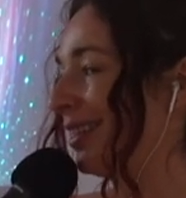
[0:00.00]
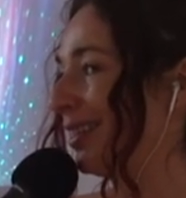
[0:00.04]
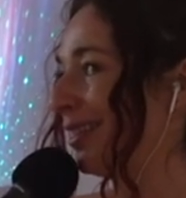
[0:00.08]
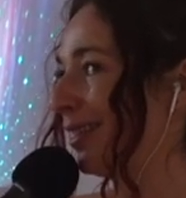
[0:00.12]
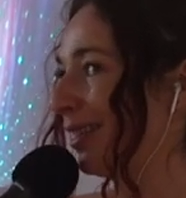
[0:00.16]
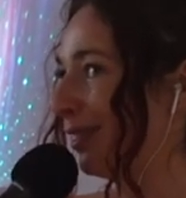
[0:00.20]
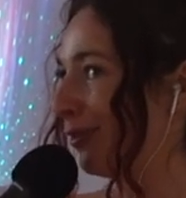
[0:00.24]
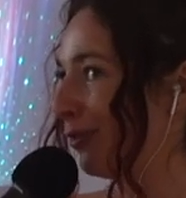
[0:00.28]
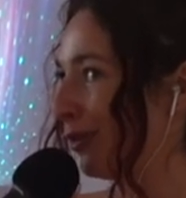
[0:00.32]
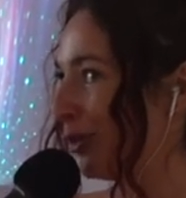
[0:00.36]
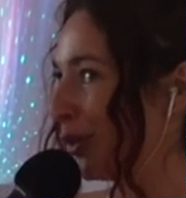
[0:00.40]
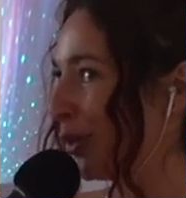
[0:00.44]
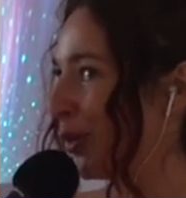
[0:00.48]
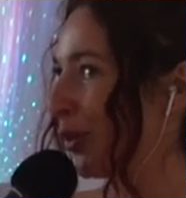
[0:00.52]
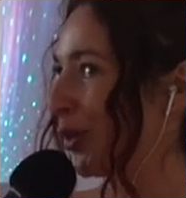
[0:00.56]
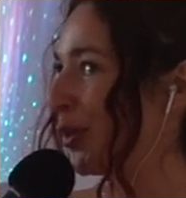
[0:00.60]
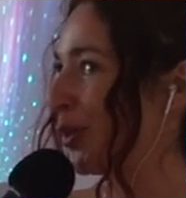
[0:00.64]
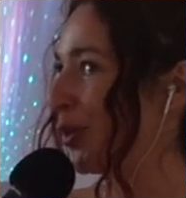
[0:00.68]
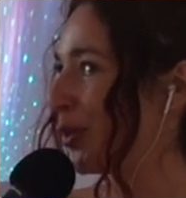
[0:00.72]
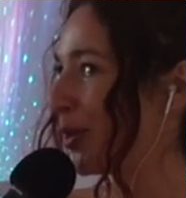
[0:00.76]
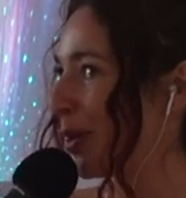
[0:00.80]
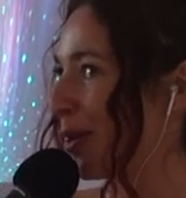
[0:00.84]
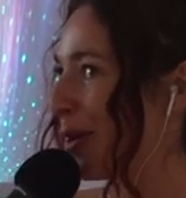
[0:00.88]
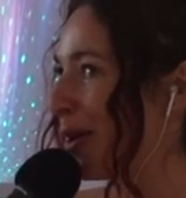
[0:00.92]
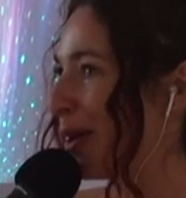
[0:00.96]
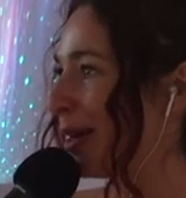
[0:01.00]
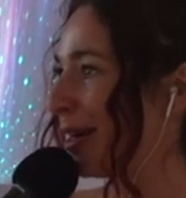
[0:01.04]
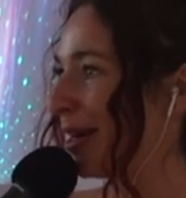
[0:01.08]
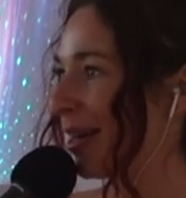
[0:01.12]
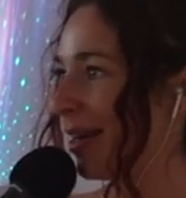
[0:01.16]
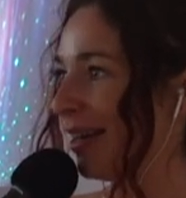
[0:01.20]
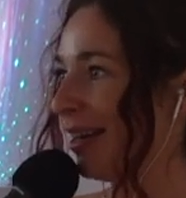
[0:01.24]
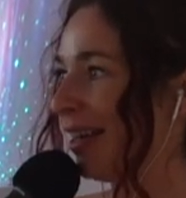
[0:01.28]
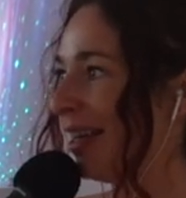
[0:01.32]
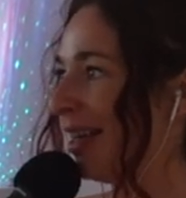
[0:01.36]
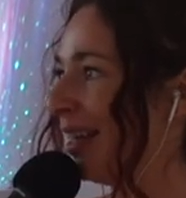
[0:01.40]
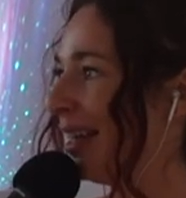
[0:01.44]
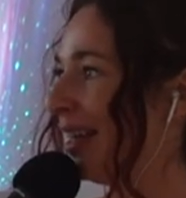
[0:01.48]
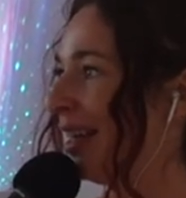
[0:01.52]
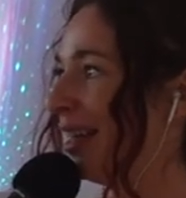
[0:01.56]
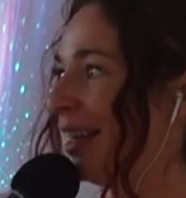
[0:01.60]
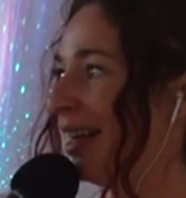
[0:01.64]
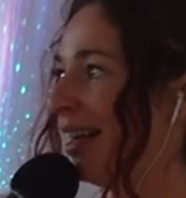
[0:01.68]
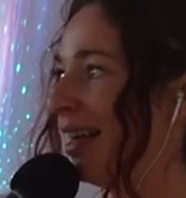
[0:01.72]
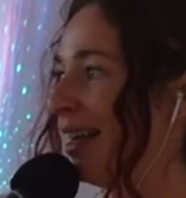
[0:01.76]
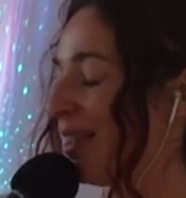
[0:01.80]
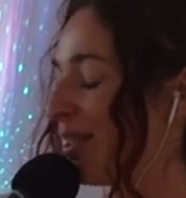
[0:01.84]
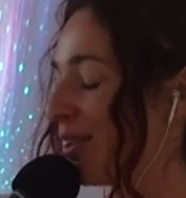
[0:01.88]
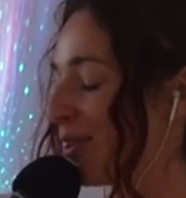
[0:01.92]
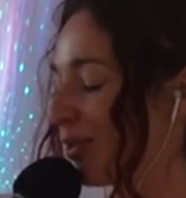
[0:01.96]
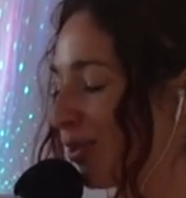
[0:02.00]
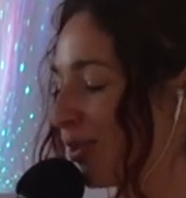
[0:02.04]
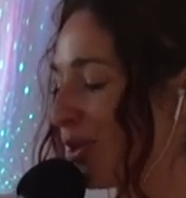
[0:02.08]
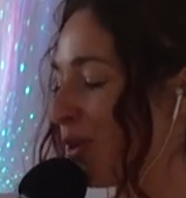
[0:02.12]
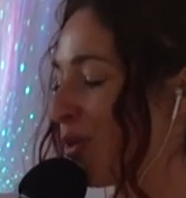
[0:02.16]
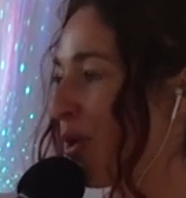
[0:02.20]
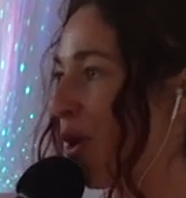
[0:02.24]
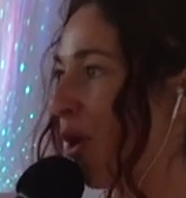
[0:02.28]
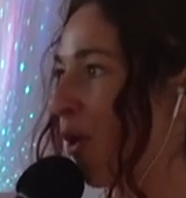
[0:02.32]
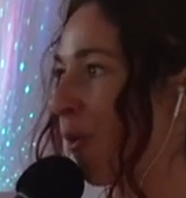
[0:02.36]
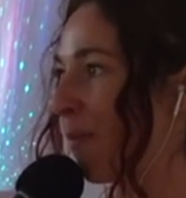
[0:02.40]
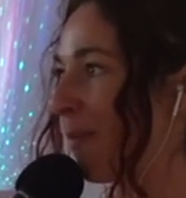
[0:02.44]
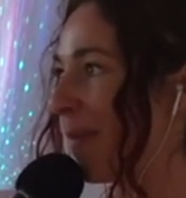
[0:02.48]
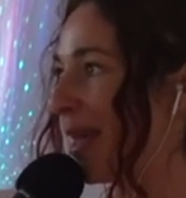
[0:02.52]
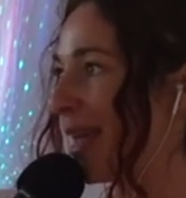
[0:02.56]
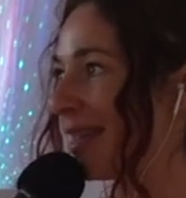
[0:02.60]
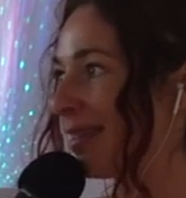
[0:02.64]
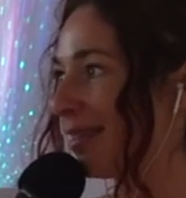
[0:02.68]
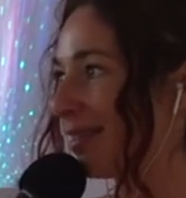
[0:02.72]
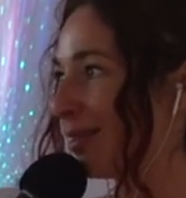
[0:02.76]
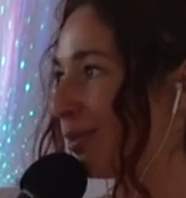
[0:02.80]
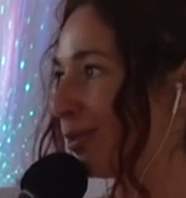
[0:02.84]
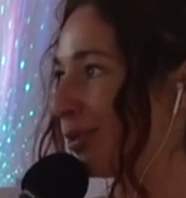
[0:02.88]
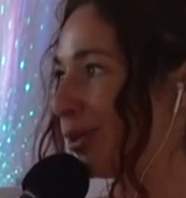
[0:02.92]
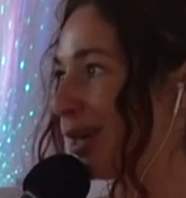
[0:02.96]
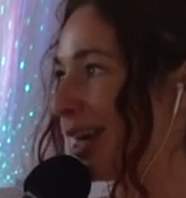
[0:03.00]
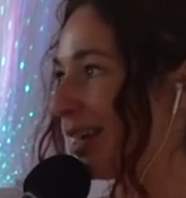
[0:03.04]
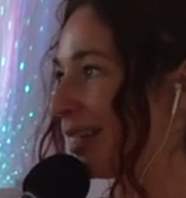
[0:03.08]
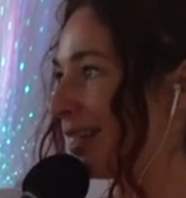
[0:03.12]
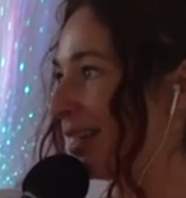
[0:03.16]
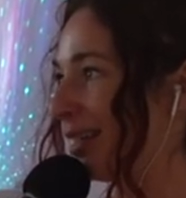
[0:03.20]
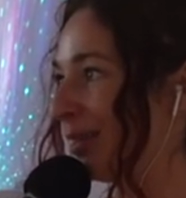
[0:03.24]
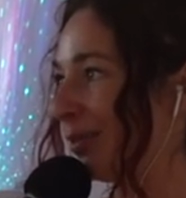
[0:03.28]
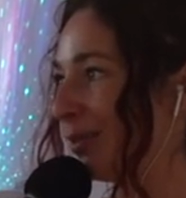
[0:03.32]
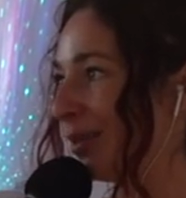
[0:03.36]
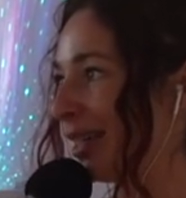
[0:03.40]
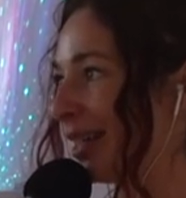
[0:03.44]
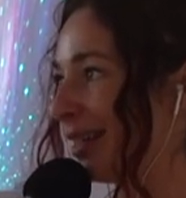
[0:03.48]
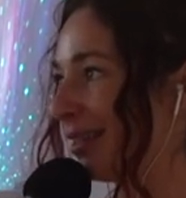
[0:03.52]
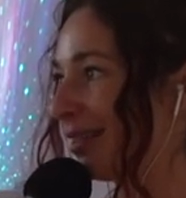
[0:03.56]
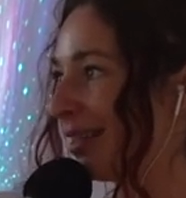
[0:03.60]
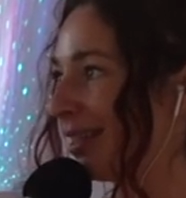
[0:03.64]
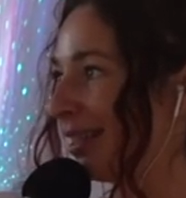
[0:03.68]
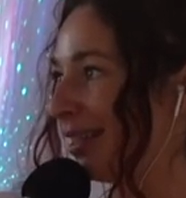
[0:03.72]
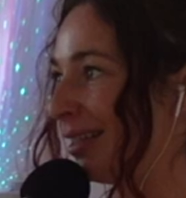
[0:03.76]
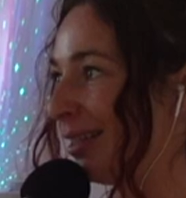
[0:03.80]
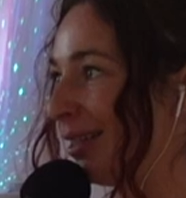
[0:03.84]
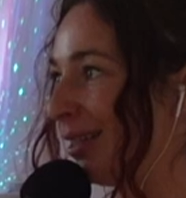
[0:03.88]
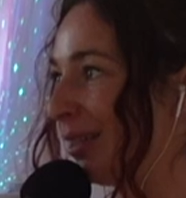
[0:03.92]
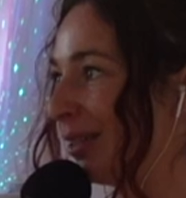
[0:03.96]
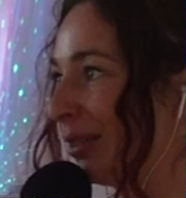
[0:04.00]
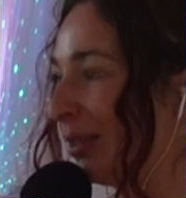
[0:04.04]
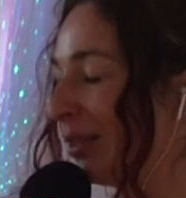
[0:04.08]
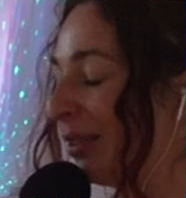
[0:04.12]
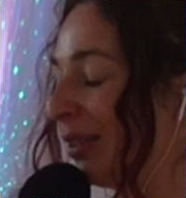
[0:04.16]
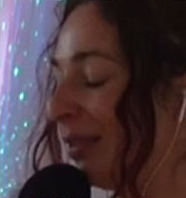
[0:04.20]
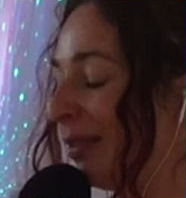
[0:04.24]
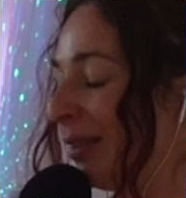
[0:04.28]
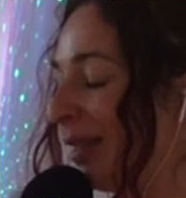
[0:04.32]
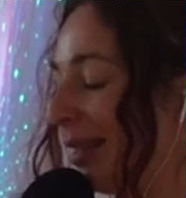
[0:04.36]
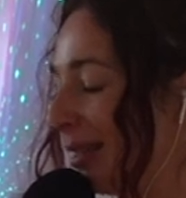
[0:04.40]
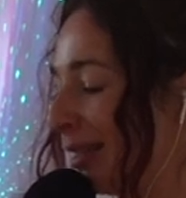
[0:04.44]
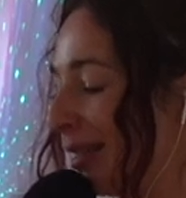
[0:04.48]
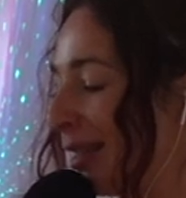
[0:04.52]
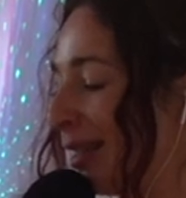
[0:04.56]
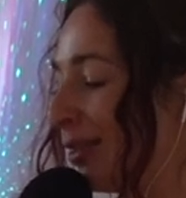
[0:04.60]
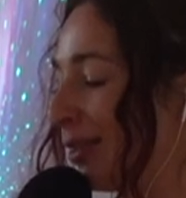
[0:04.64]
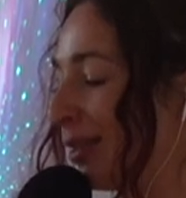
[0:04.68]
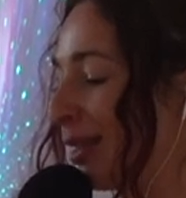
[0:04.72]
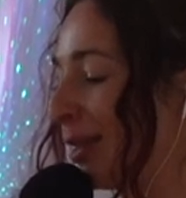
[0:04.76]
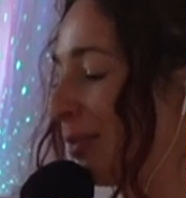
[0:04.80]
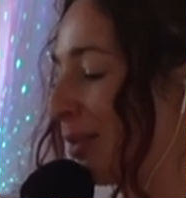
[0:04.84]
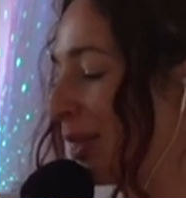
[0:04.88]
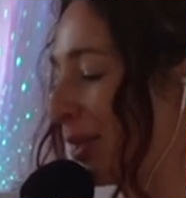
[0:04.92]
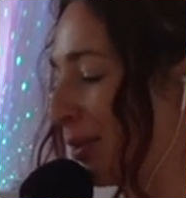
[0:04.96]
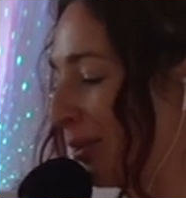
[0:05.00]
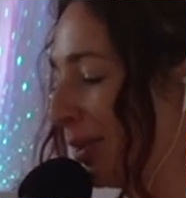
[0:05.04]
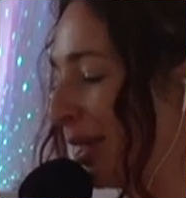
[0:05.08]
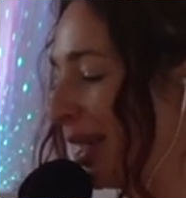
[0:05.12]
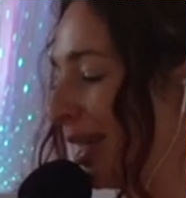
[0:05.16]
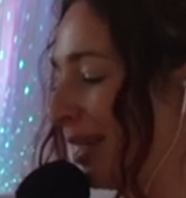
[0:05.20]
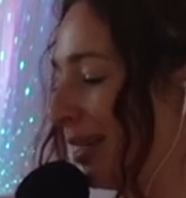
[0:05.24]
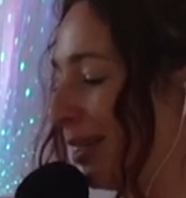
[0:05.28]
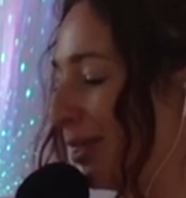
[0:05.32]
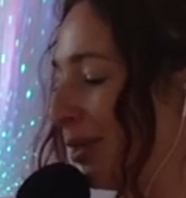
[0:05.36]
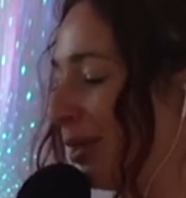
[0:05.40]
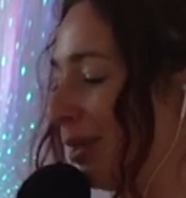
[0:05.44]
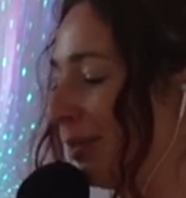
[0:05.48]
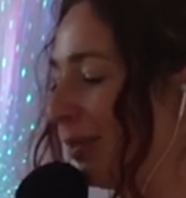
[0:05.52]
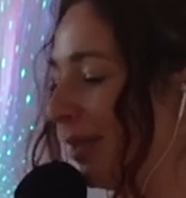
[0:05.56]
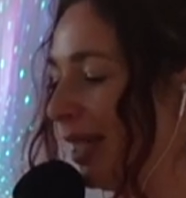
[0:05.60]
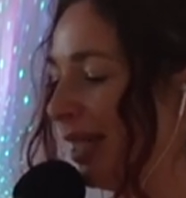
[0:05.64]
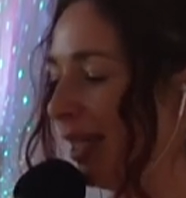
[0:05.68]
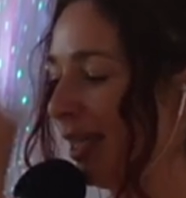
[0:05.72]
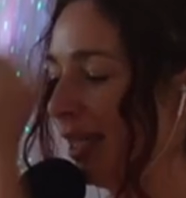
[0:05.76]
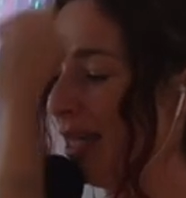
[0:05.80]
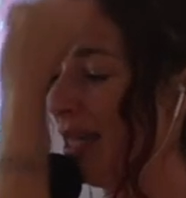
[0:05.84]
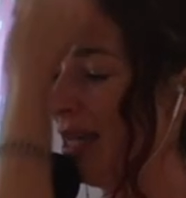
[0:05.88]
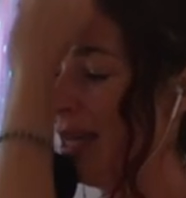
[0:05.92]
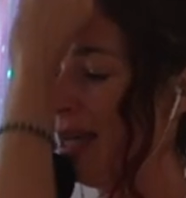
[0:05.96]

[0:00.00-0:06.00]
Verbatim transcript: And if you don't know who you are, there's no home base to attract anyone else into. That's another subject we'll get into in a minute.